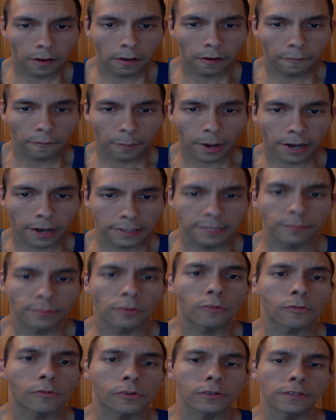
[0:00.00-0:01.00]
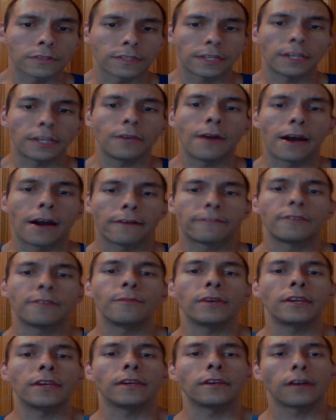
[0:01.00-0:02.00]
possible worlds, then you have to
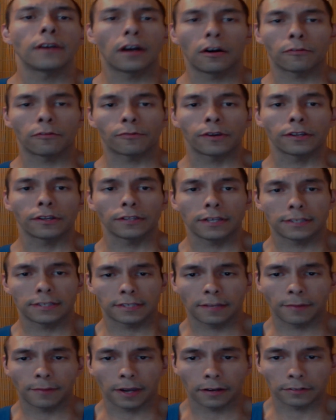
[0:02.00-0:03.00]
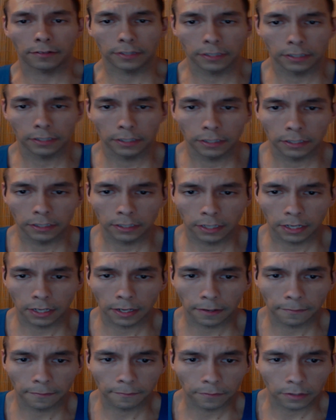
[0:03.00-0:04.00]
be a realist about
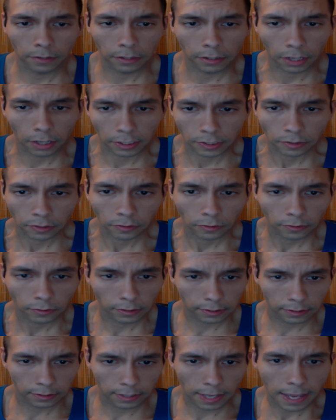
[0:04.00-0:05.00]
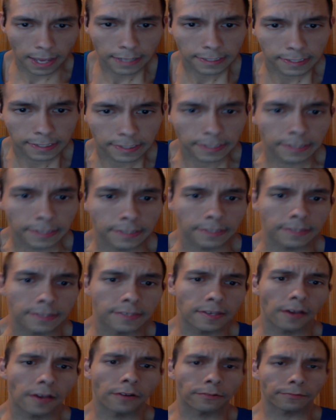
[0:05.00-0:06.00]
logical entities. And
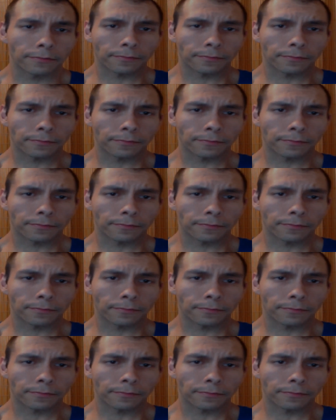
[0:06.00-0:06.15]
so